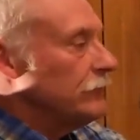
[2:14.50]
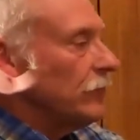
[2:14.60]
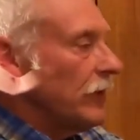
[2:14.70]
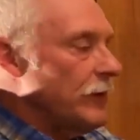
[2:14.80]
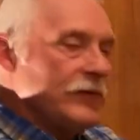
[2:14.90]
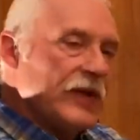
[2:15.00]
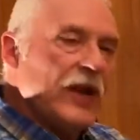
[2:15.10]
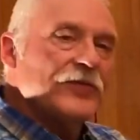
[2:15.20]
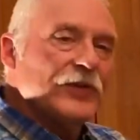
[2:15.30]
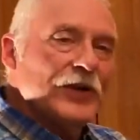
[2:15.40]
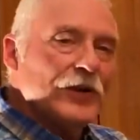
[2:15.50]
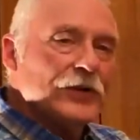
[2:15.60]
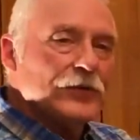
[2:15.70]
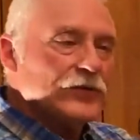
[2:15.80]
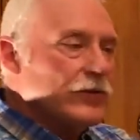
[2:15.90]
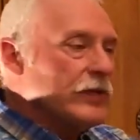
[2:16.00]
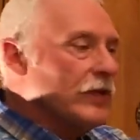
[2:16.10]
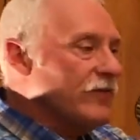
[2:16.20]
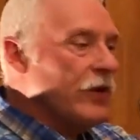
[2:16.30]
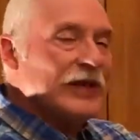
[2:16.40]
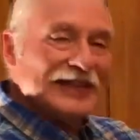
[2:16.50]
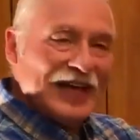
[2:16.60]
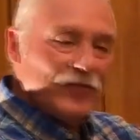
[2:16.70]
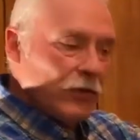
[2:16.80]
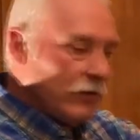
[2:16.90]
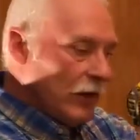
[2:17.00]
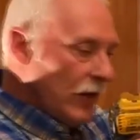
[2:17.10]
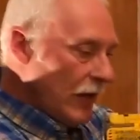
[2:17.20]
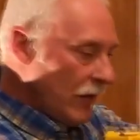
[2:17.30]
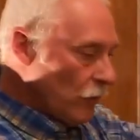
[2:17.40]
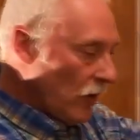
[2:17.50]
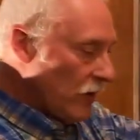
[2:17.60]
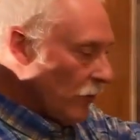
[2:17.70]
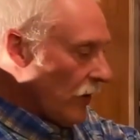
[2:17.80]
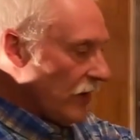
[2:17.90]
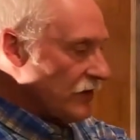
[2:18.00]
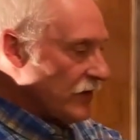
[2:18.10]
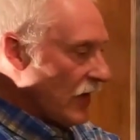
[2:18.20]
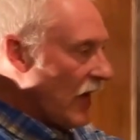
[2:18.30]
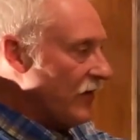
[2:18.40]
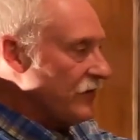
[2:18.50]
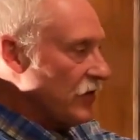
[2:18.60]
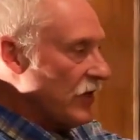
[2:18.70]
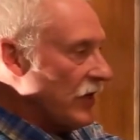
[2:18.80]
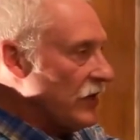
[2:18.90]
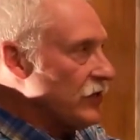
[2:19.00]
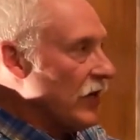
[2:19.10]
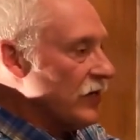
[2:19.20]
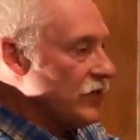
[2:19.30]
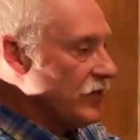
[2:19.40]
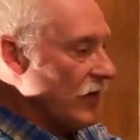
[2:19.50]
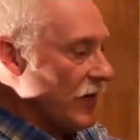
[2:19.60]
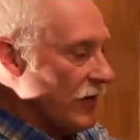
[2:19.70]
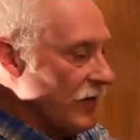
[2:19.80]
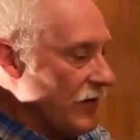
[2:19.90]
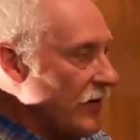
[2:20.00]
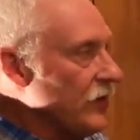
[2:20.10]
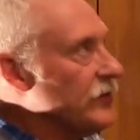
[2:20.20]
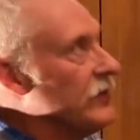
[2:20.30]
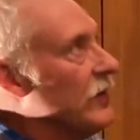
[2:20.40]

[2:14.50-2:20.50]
Being careful here to drill very level, and one of the ways that I have judged these